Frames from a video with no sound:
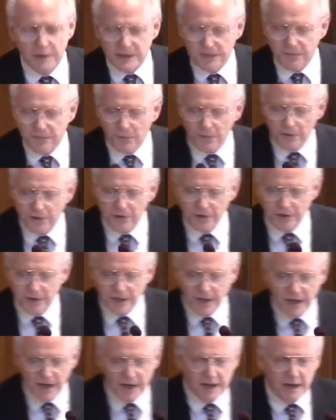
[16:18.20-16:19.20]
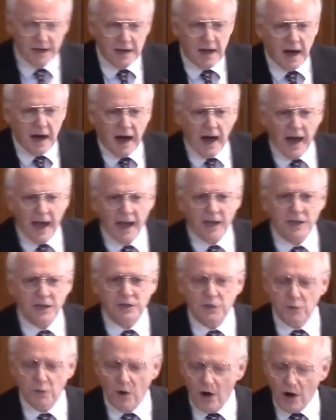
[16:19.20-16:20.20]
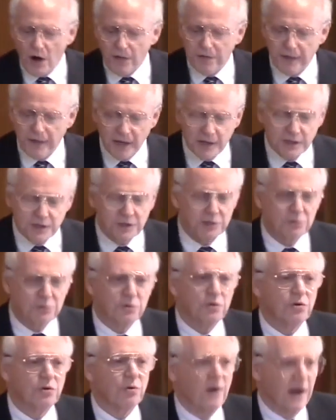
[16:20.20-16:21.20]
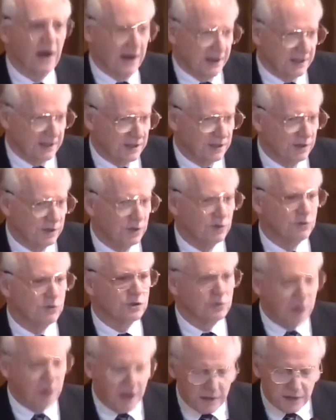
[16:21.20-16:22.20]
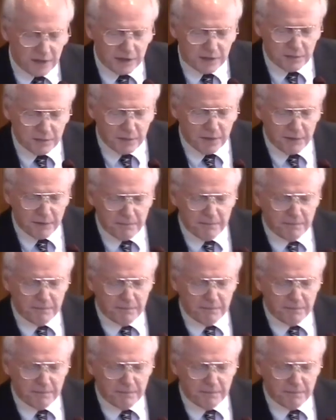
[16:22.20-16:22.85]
4:13, "I can do all things through Christ who strengthens me."